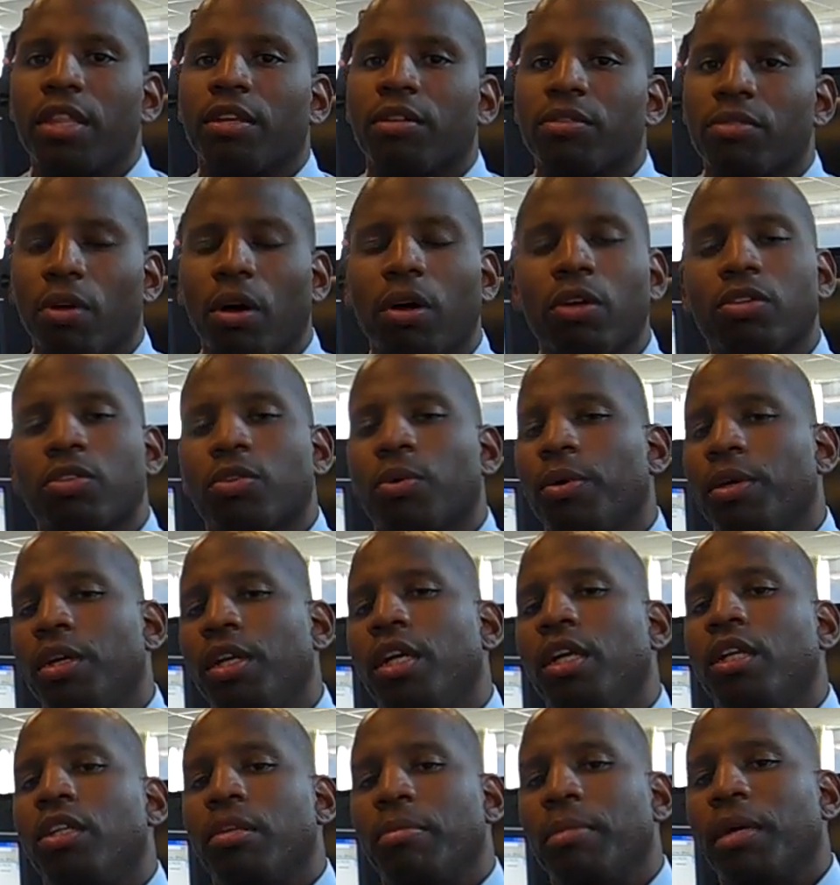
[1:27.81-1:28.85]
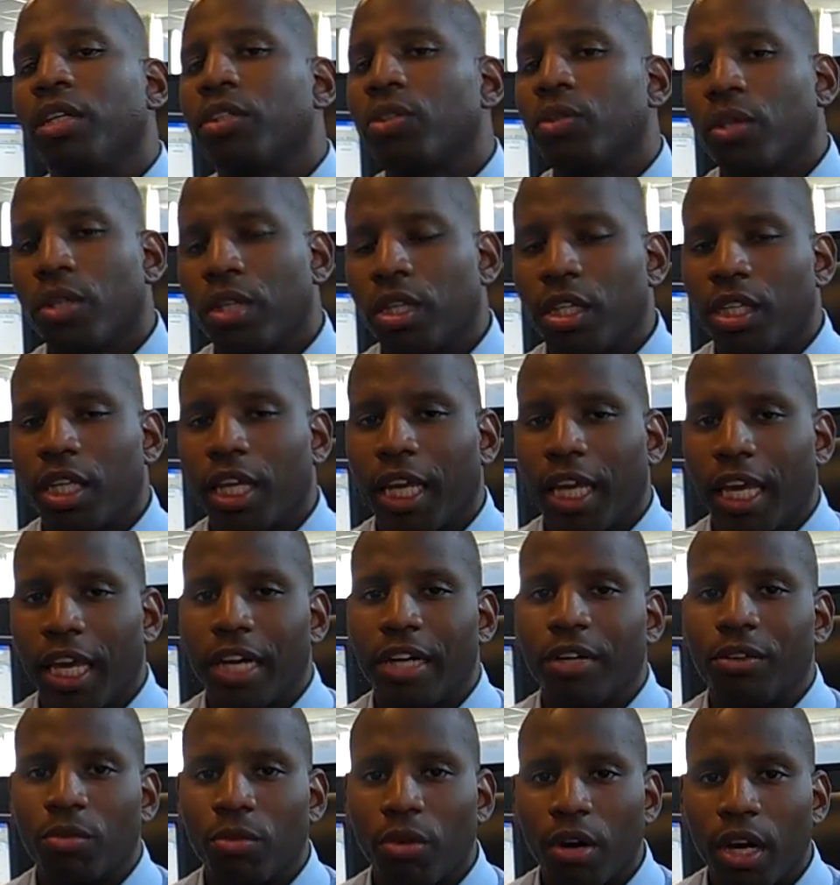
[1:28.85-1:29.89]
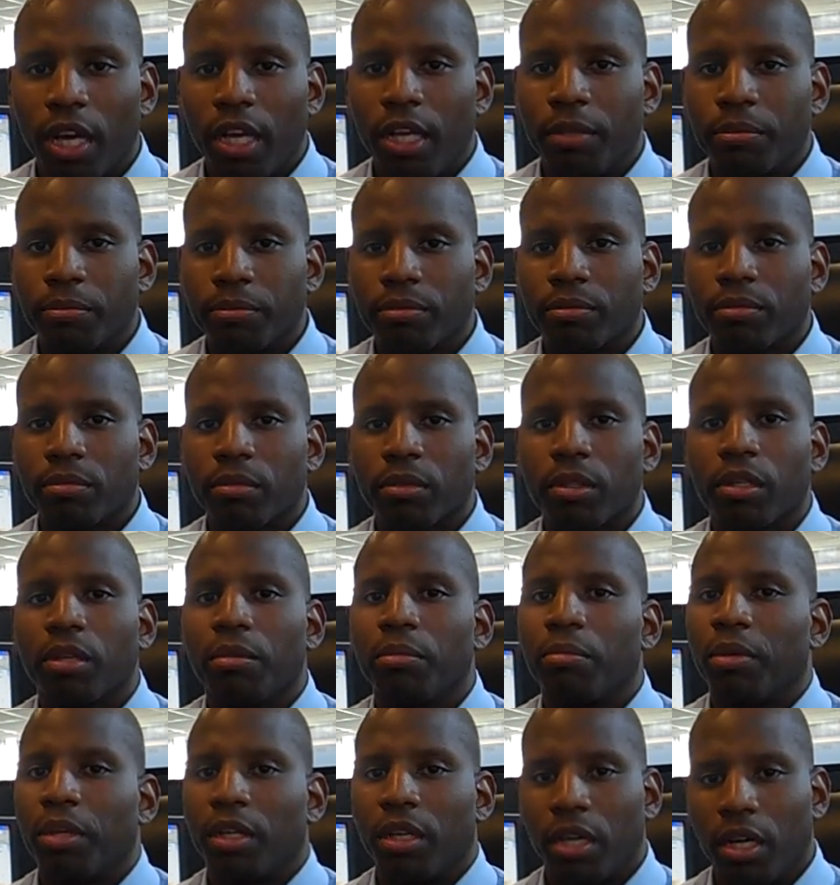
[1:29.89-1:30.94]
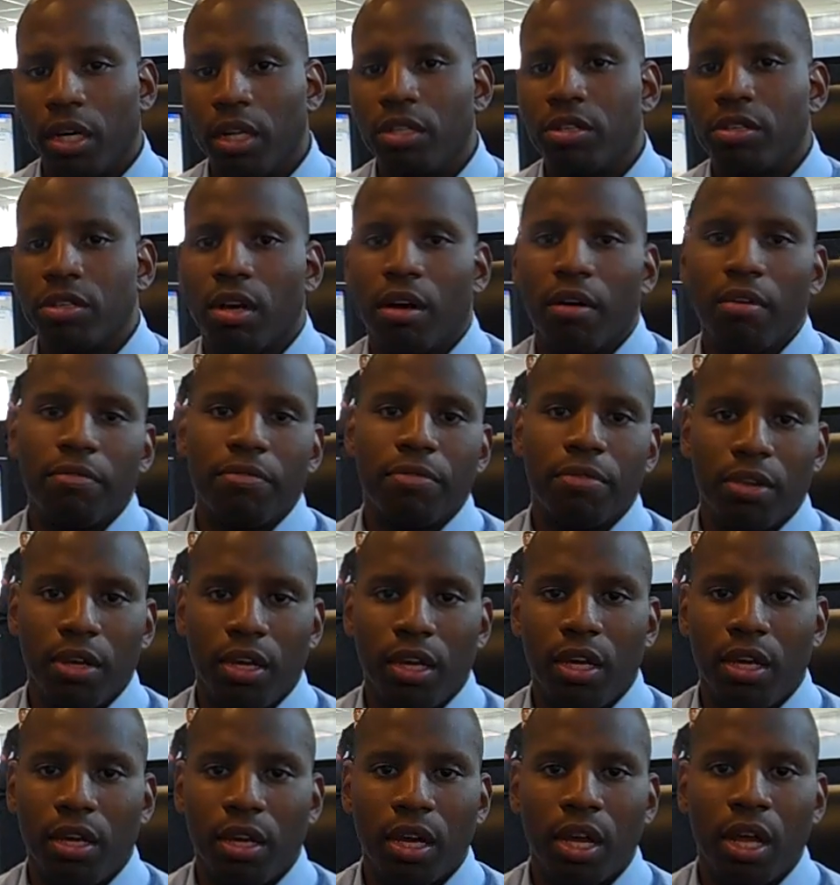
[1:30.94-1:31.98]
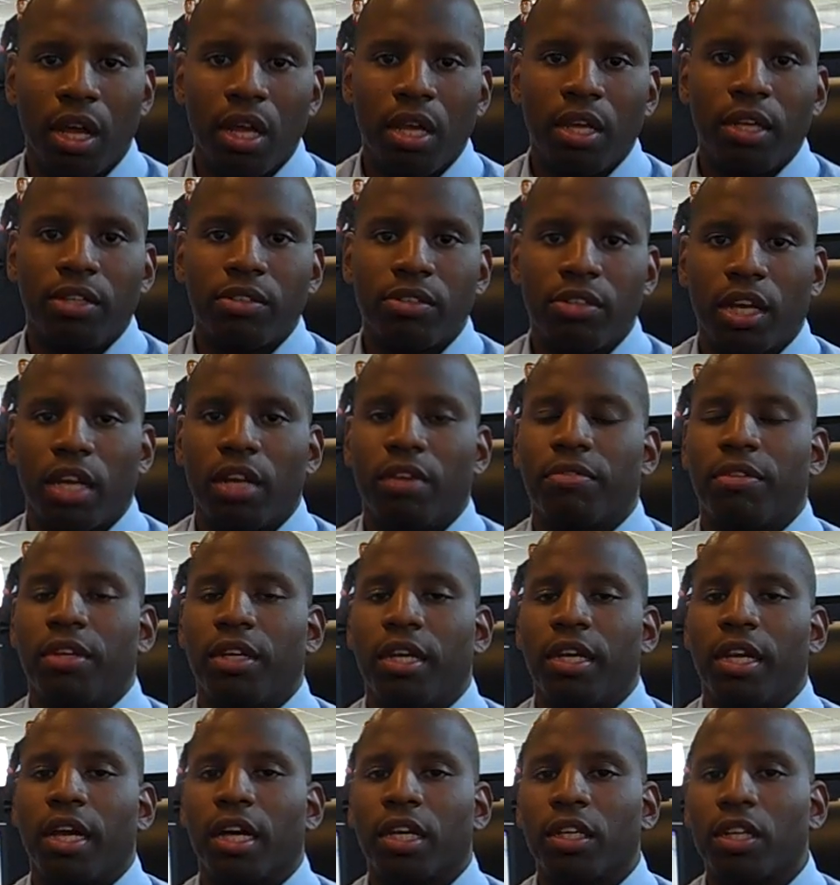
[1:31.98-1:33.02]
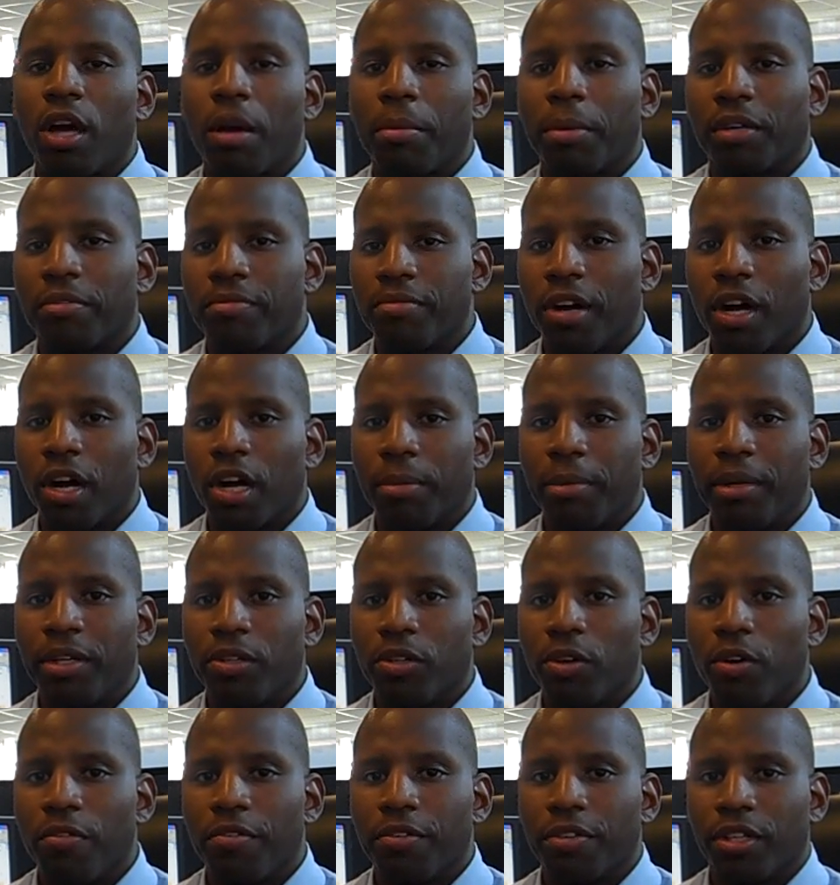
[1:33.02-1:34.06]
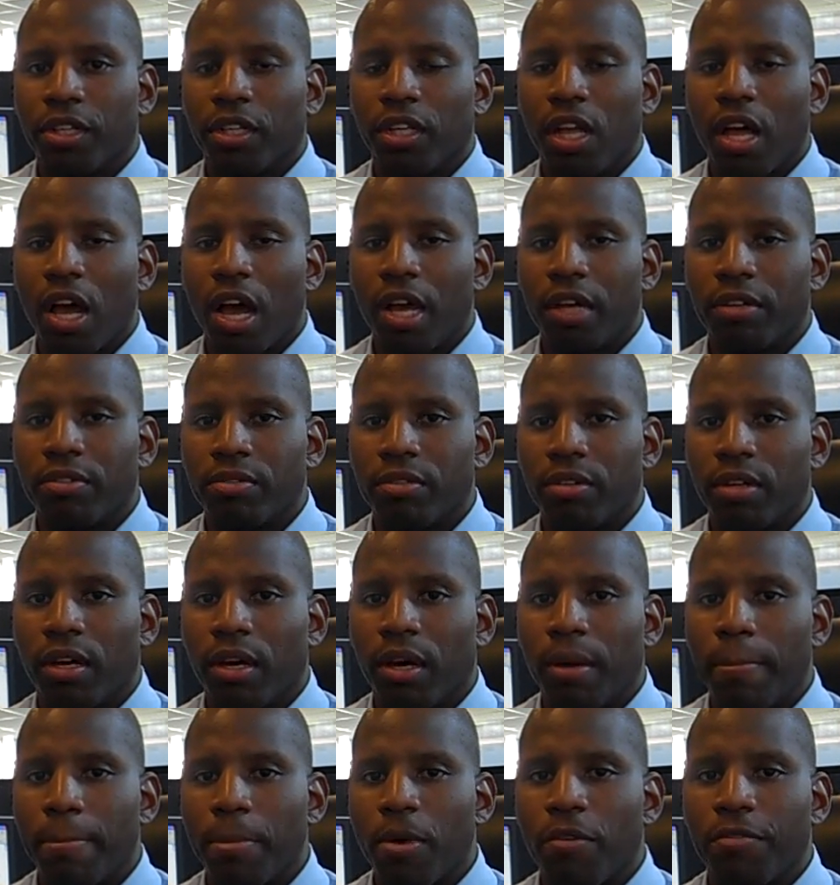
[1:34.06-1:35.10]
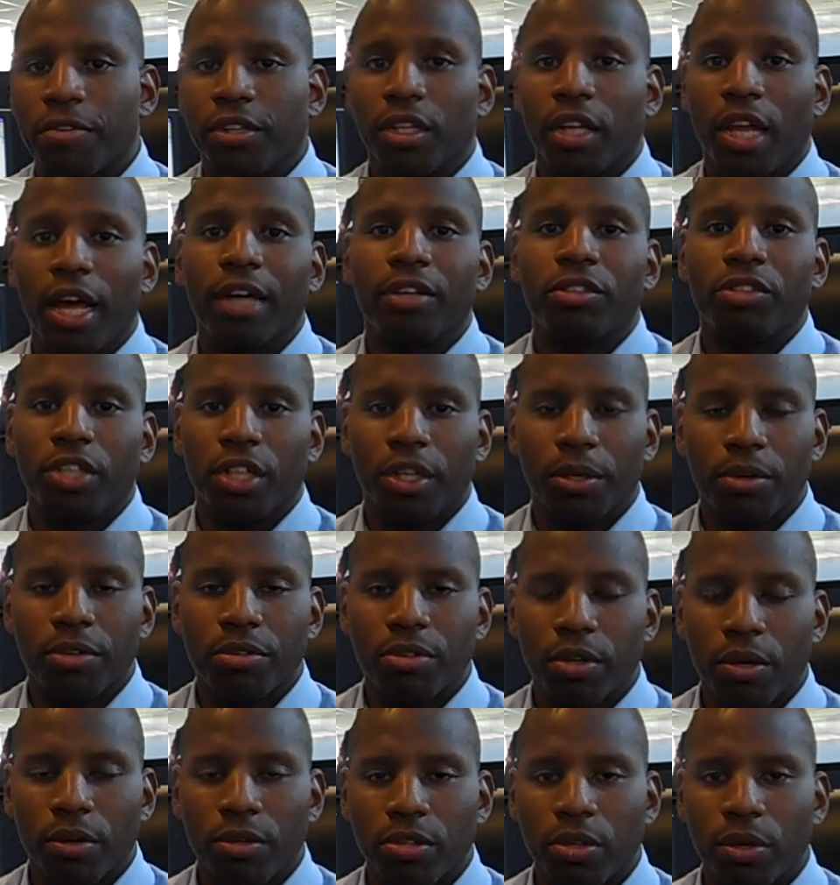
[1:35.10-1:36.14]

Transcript: there's also a need to make sure that they get it right because of the state of the economic environment over the last year or so.